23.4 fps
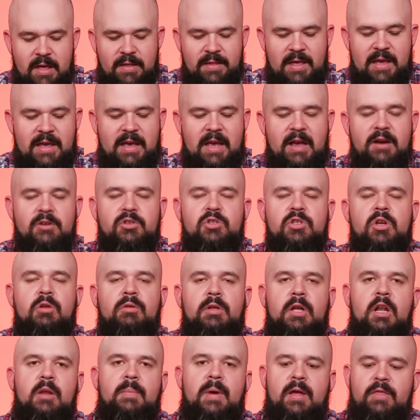They care so
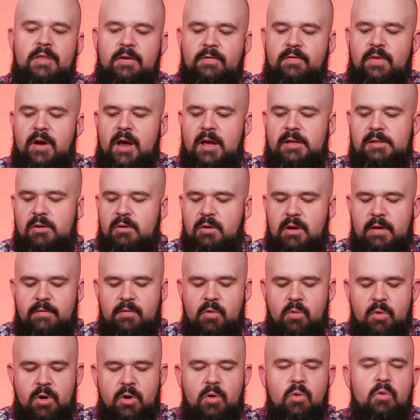little about their fries, they don't
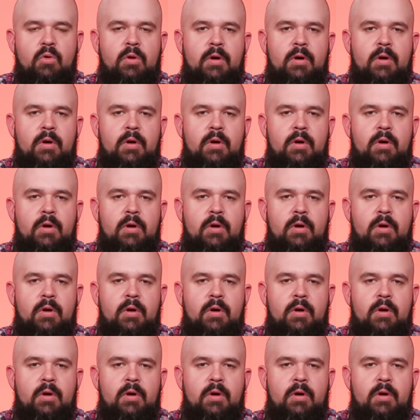even want to